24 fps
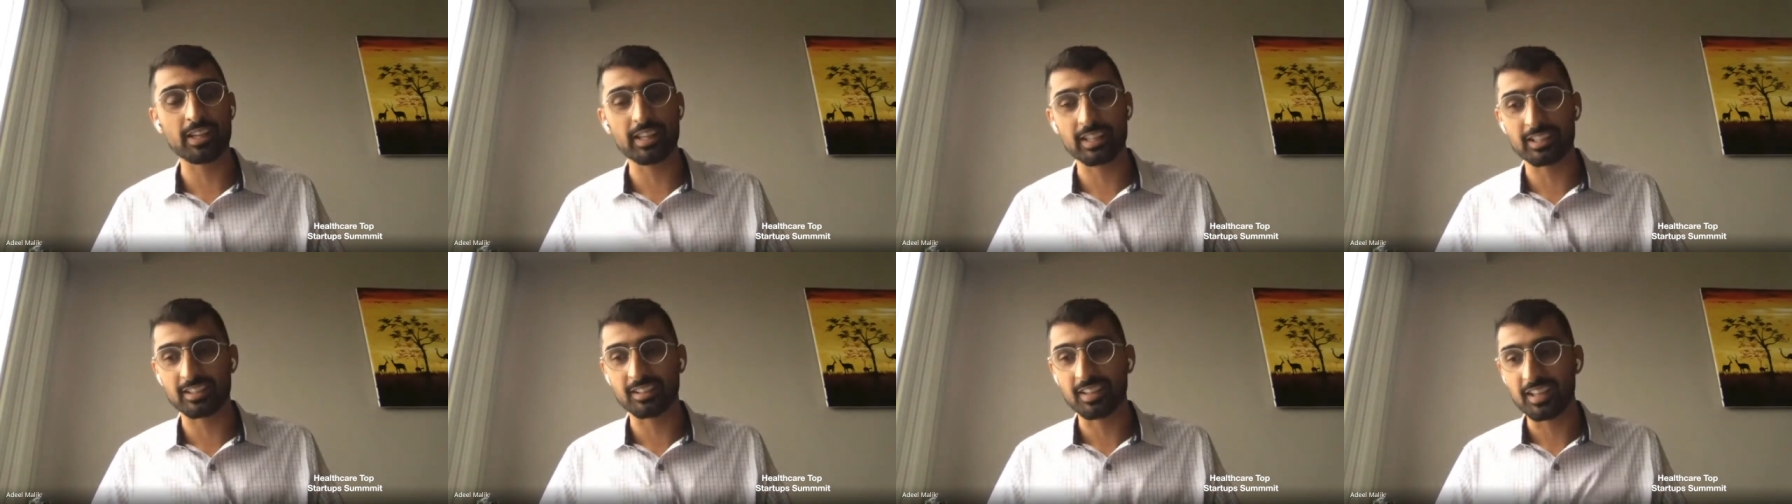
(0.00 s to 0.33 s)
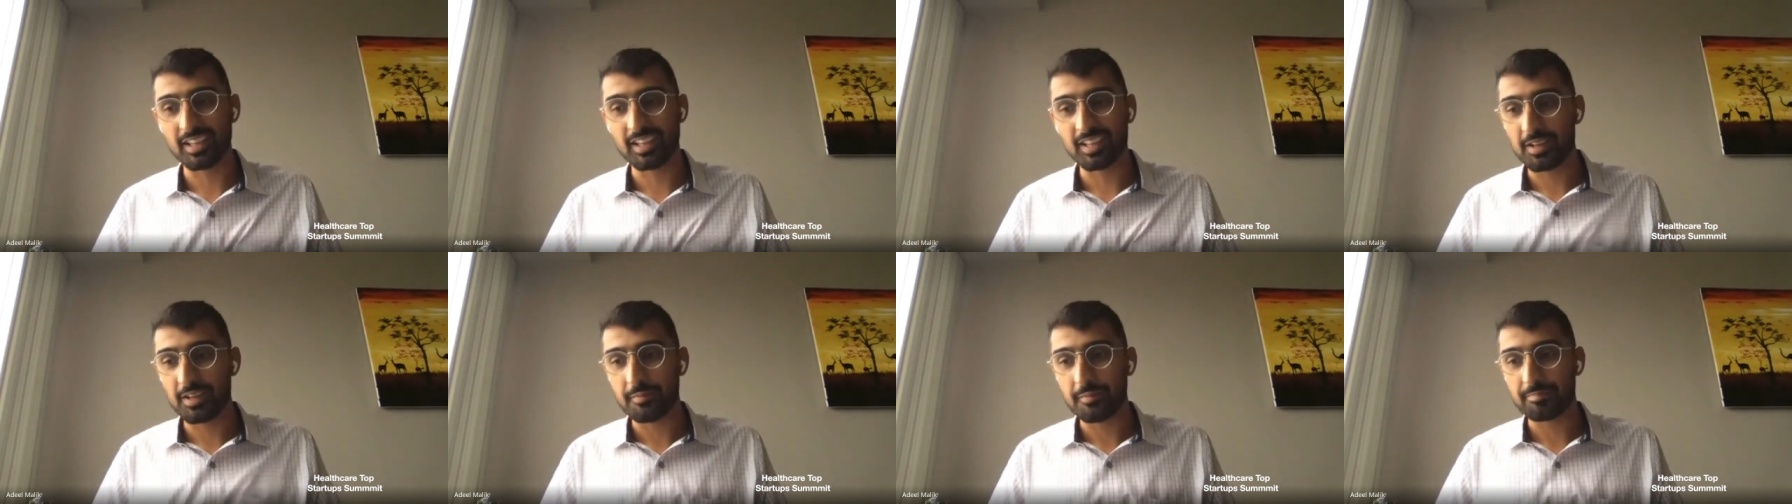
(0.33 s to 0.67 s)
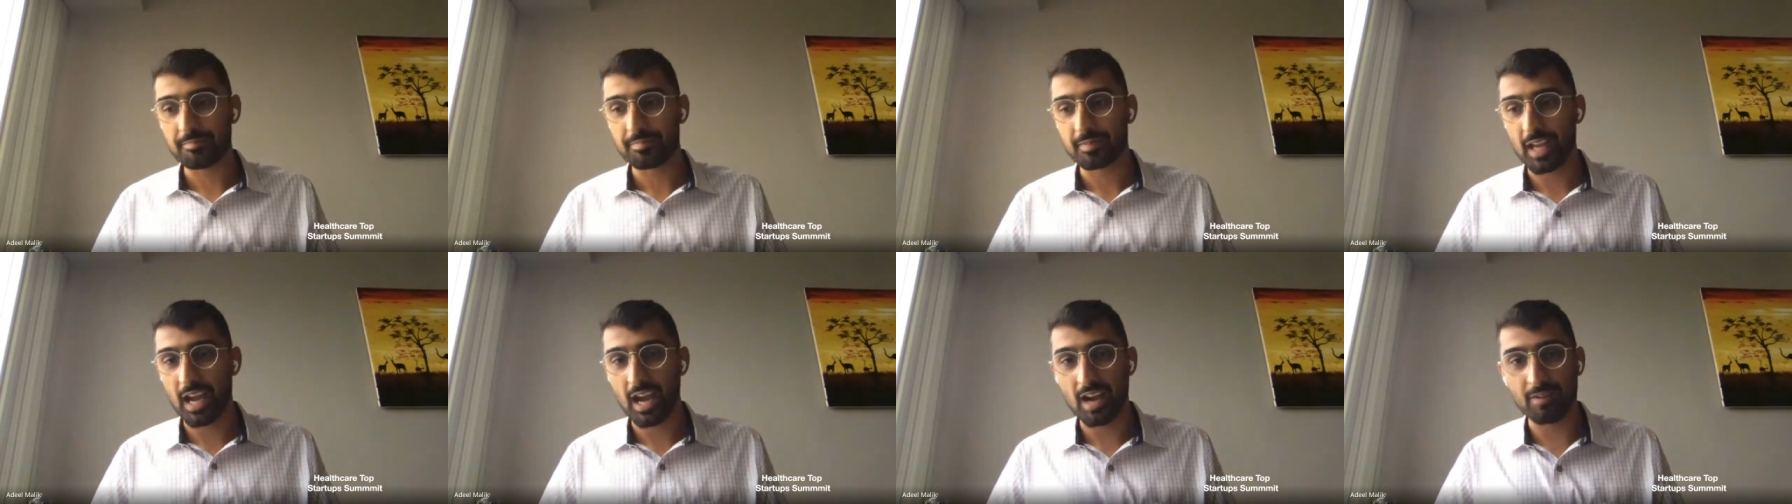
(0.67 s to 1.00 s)
Like
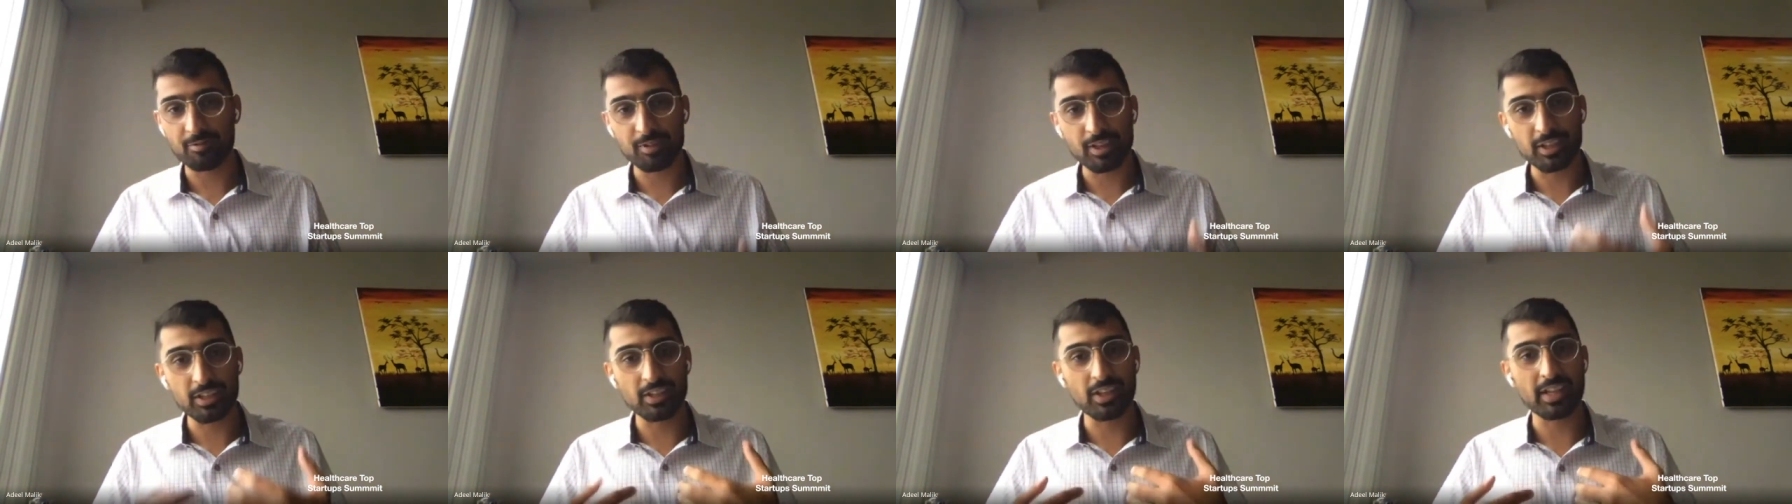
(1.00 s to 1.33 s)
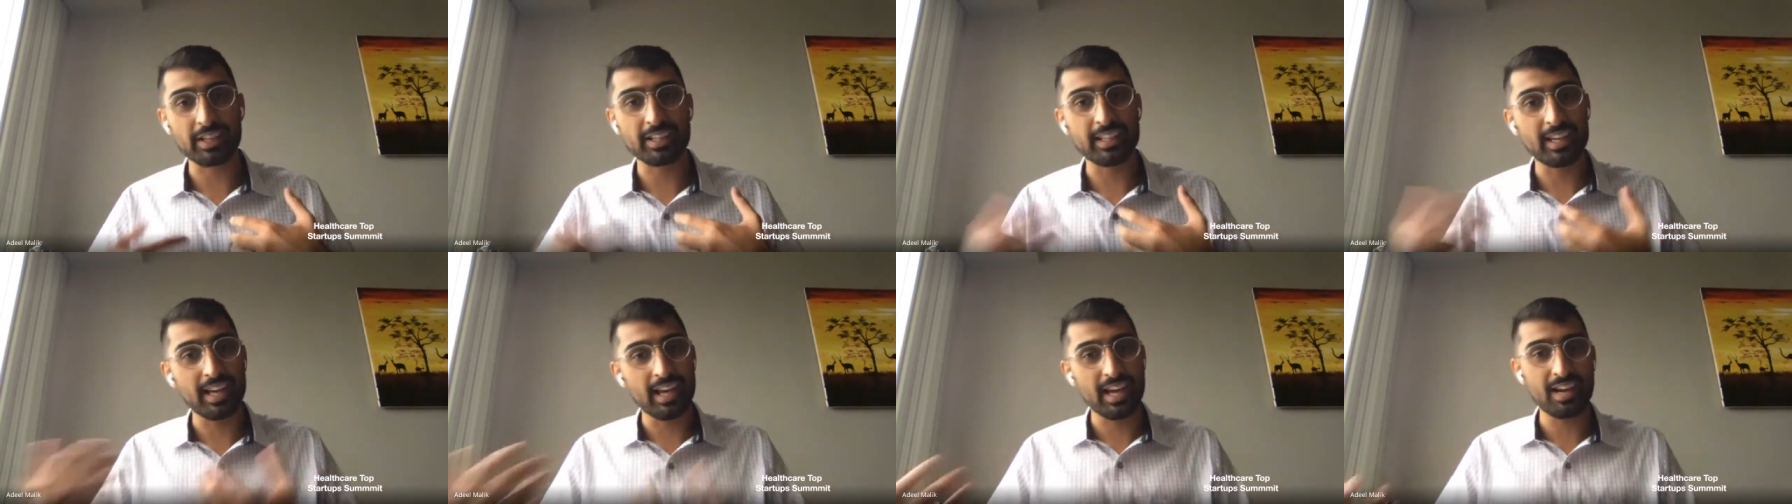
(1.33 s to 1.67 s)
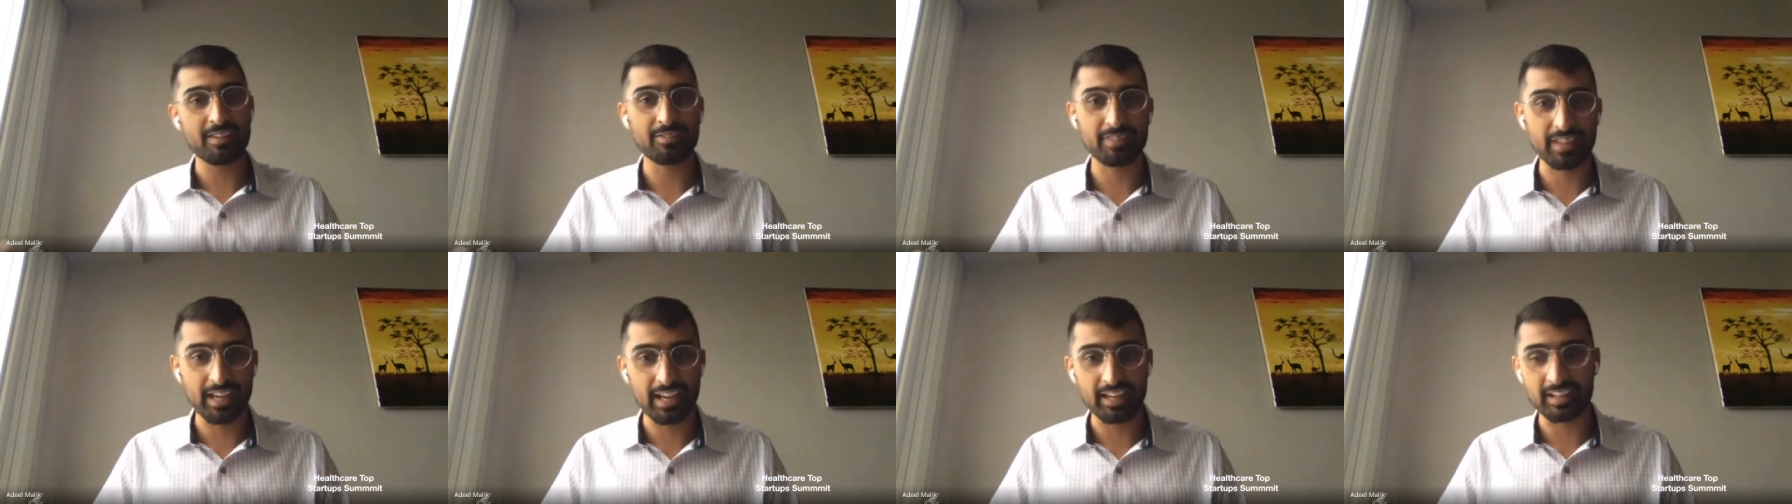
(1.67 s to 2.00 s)
I'm very lucky to
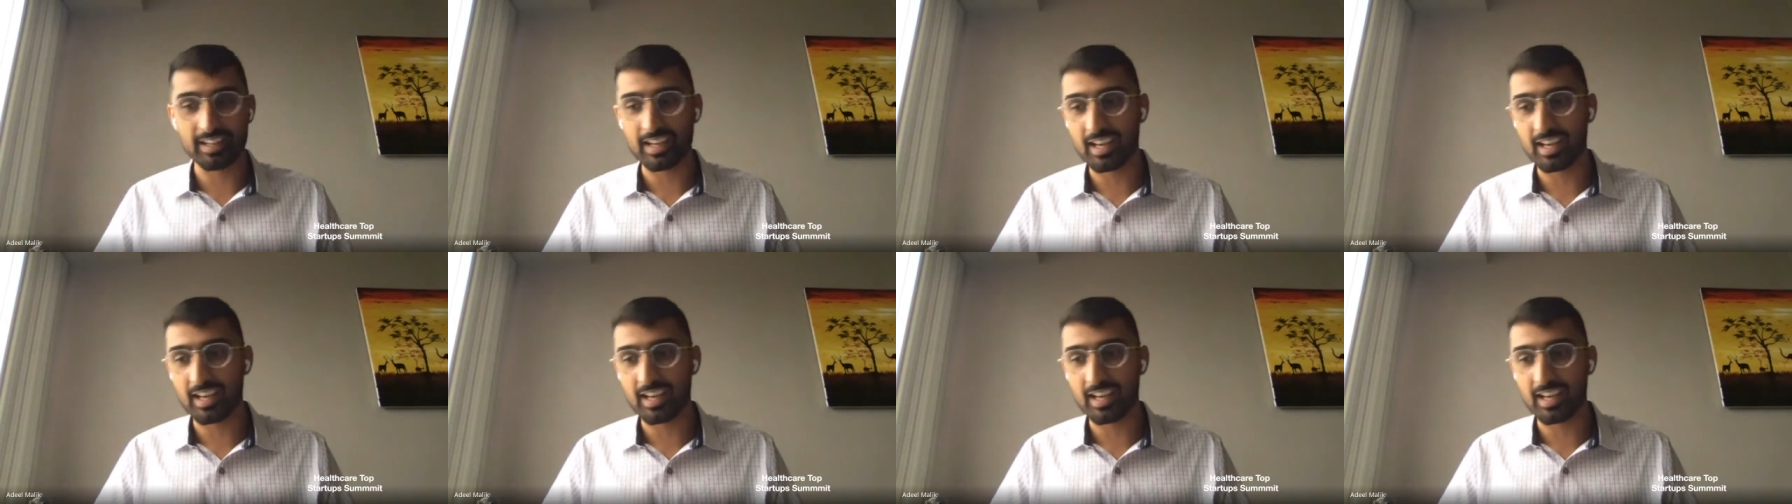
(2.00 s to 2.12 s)
have that.